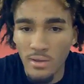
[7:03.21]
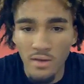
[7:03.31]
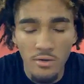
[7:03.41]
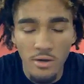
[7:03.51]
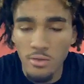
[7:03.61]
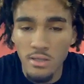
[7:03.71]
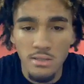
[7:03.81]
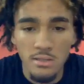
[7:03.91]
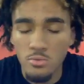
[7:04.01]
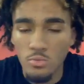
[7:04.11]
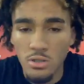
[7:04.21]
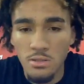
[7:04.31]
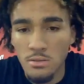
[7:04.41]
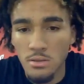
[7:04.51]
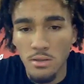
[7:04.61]
we have great relationships with
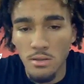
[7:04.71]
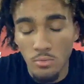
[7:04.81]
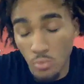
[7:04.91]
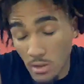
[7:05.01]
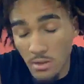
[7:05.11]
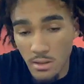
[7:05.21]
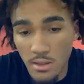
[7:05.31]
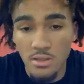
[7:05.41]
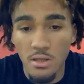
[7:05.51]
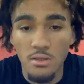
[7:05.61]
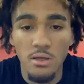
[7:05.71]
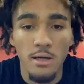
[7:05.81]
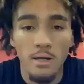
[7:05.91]
us, with each other.